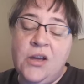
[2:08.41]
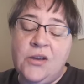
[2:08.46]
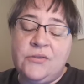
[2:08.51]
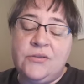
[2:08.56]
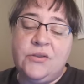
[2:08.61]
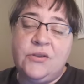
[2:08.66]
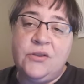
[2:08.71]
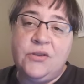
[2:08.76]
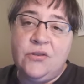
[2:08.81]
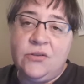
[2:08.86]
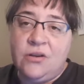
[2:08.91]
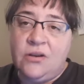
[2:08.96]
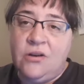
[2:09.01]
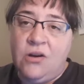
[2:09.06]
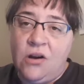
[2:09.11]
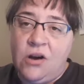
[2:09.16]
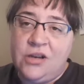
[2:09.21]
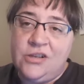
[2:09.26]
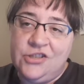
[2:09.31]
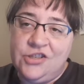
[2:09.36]
So your
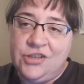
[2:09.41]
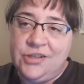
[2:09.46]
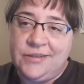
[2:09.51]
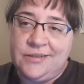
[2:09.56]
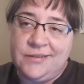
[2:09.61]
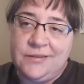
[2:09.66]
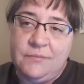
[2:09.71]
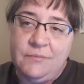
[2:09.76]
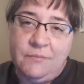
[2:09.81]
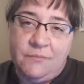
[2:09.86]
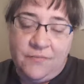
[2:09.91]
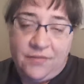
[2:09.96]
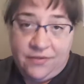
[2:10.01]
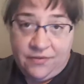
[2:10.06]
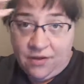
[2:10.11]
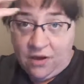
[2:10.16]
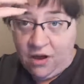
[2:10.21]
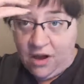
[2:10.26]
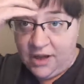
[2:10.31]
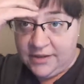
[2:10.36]
conscious
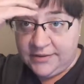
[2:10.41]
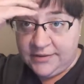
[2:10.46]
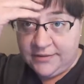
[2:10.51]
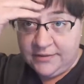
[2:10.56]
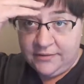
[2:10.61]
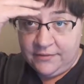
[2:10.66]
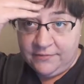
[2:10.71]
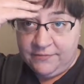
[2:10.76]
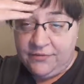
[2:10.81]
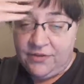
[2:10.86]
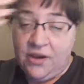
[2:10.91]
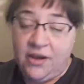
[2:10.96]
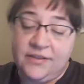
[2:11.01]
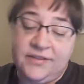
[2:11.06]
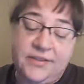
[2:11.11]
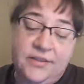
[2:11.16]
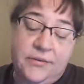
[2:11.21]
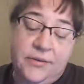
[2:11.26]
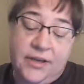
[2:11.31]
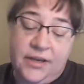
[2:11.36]
thoughts, the
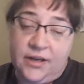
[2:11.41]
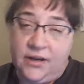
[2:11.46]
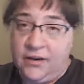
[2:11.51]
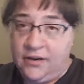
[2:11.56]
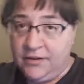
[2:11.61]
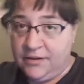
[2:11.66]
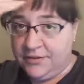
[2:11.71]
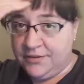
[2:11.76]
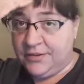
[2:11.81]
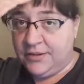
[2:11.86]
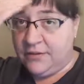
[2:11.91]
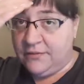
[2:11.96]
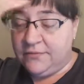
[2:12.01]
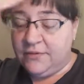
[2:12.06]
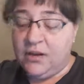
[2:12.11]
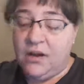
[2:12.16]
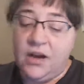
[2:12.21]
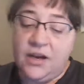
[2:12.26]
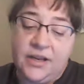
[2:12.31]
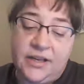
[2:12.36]
thoughts you hear, your
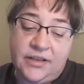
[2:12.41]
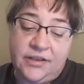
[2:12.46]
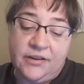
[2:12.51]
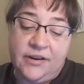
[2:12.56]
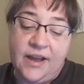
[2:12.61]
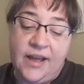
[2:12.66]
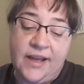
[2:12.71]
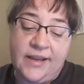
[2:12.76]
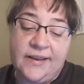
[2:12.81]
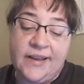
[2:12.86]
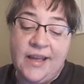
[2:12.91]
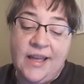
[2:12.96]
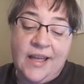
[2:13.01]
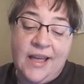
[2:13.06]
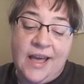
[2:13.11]
self-talk in your head,